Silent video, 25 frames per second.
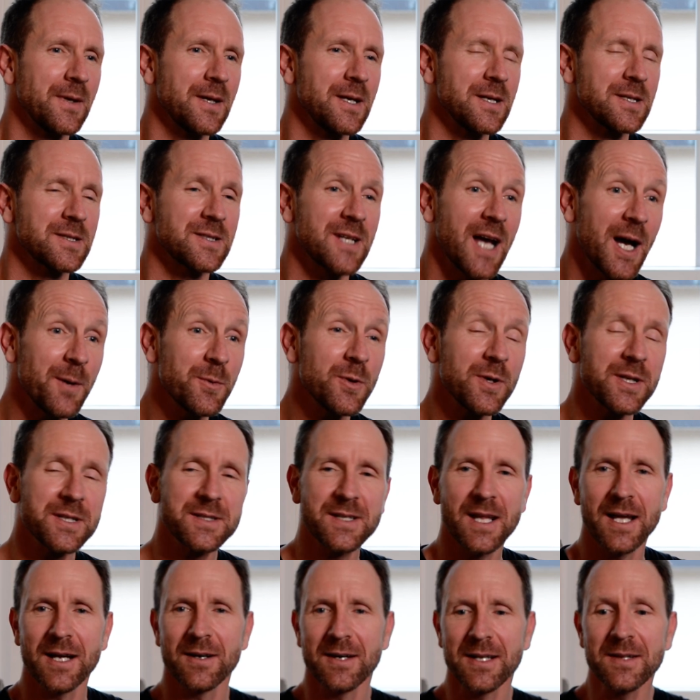Samuel is
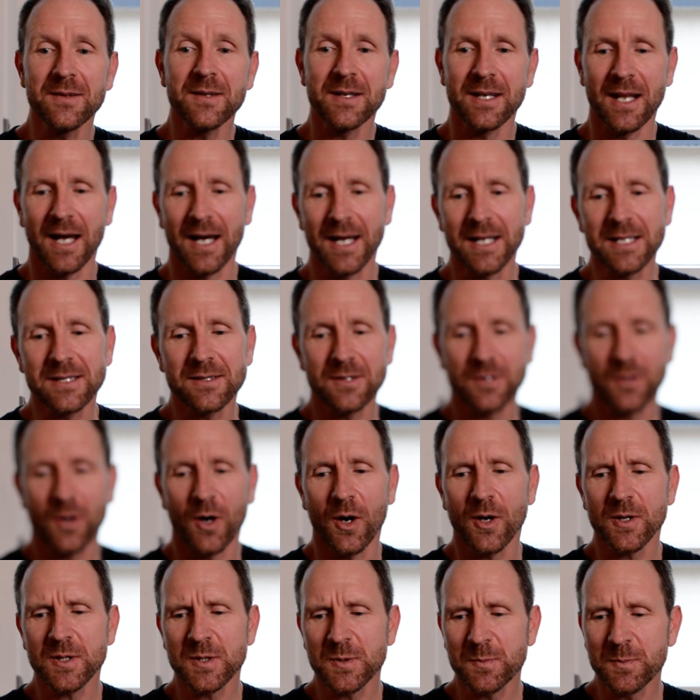there in the night and
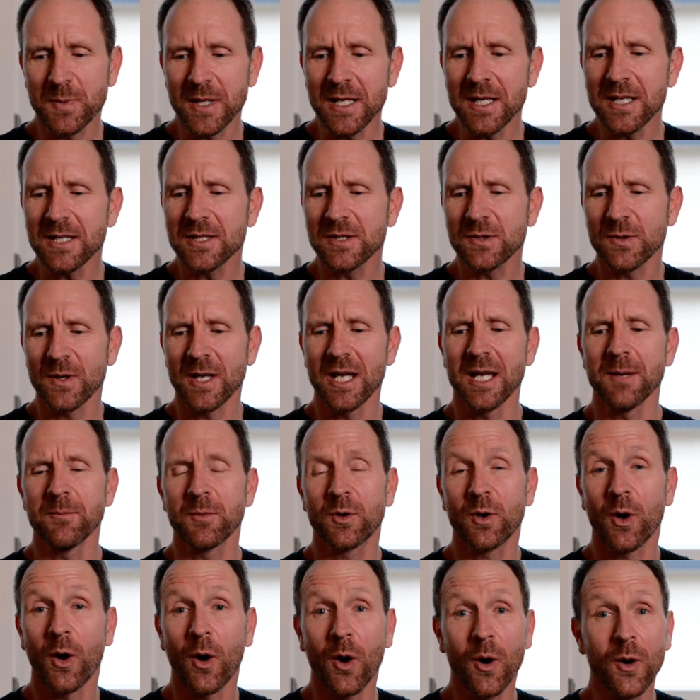God speaks to him,
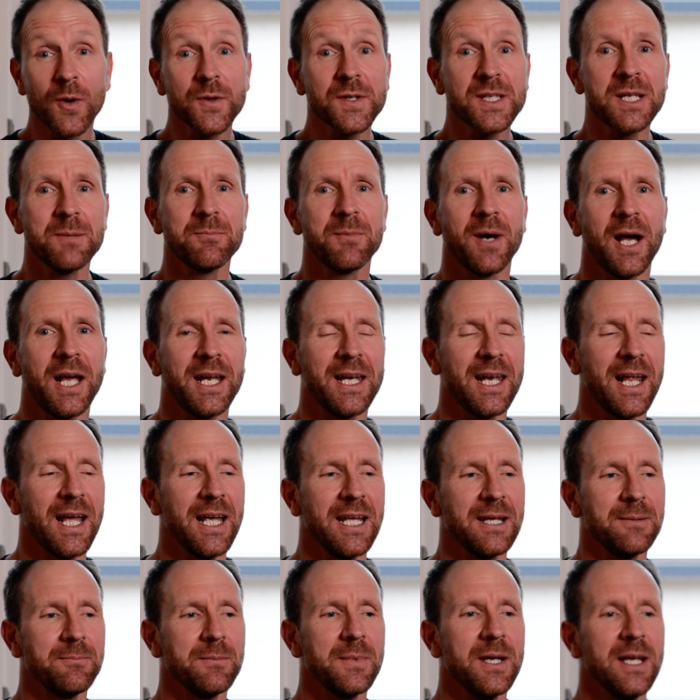calls him by
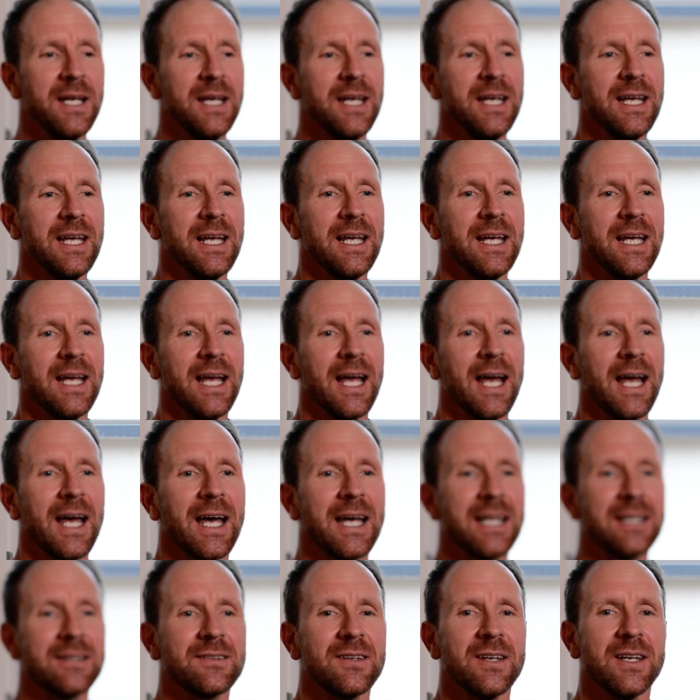name,
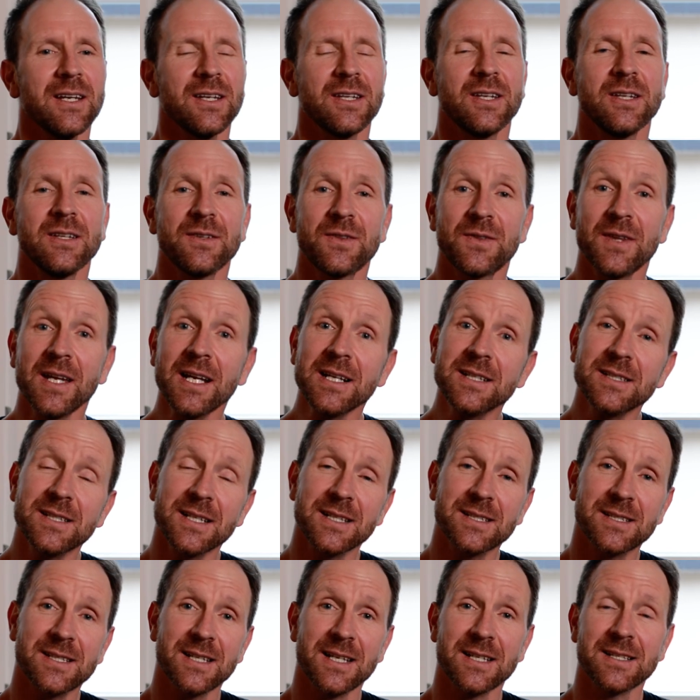and he thinks
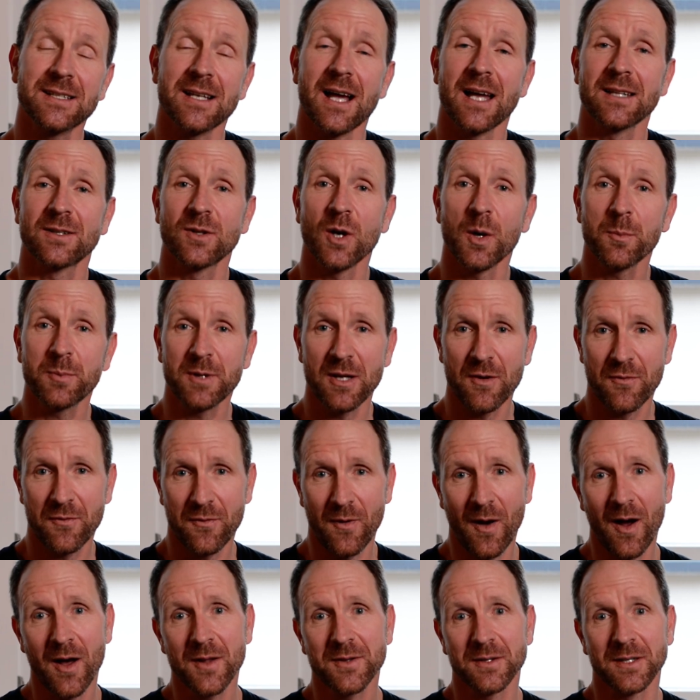it's his adoptive
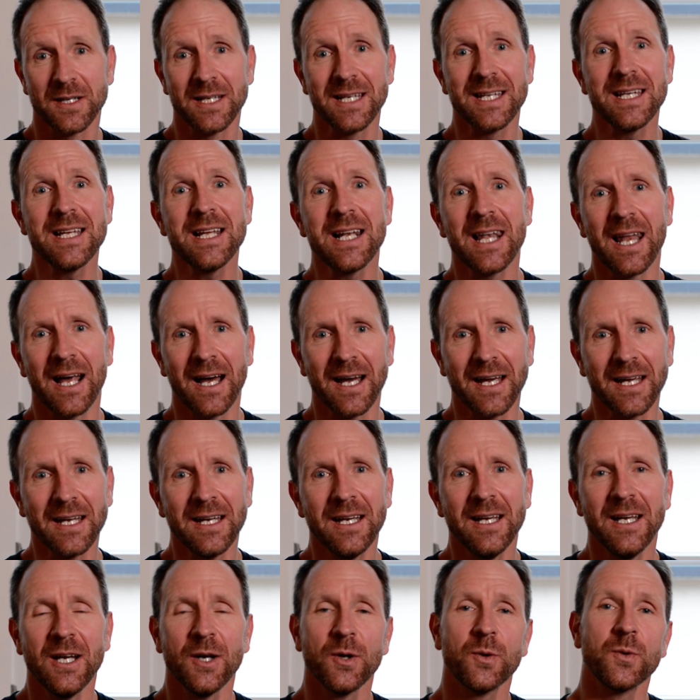father, Eli,
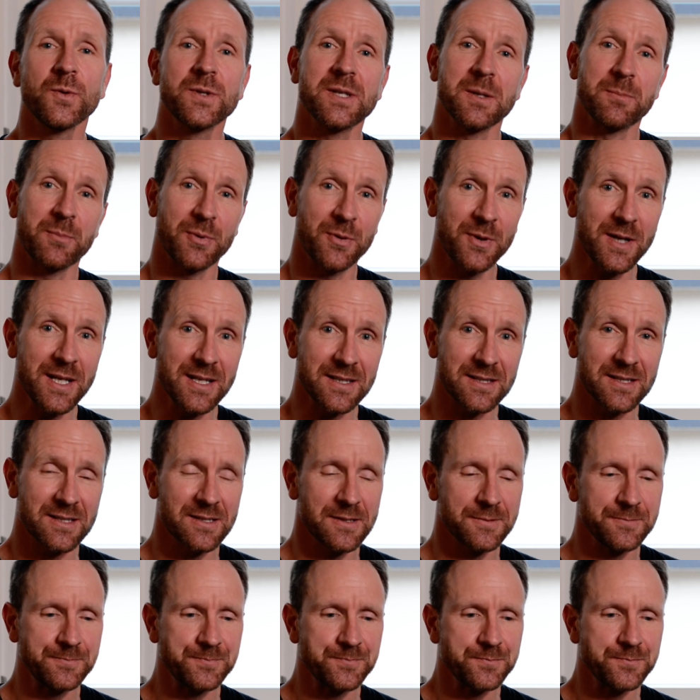who's a priest.